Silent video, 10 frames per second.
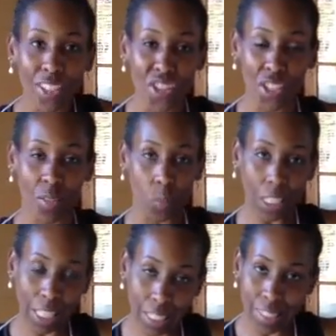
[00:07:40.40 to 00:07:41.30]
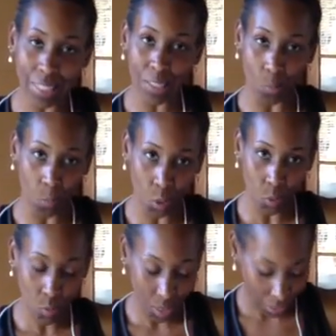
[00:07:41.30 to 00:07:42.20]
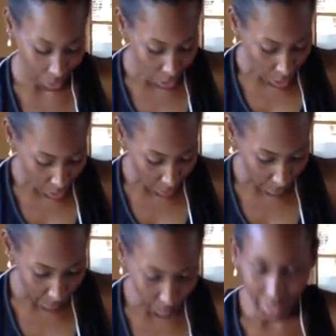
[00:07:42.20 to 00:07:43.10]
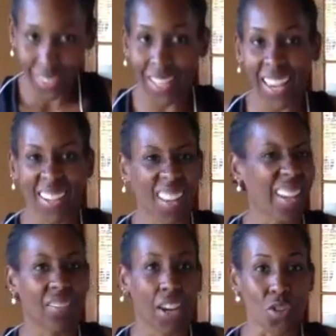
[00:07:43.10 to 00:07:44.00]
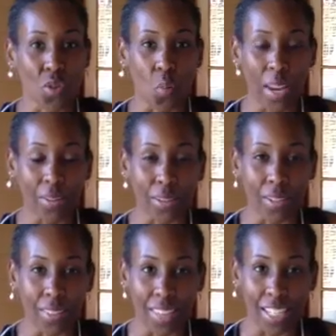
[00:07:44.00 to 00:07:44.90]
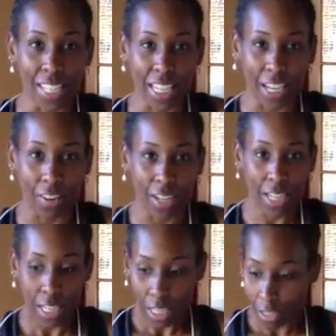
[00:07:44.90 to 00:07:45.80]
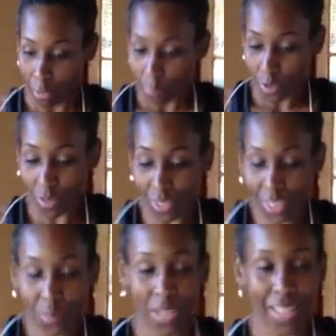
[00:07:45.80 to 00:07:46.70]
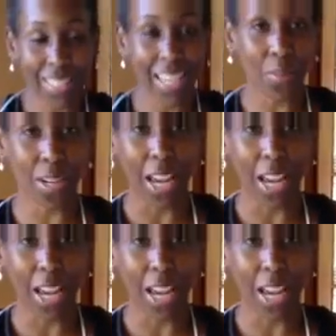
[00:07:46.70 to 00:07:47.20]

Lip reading: than just some keys and some music, but it's not a lot of extra weight or anything to carry. So this is what I take when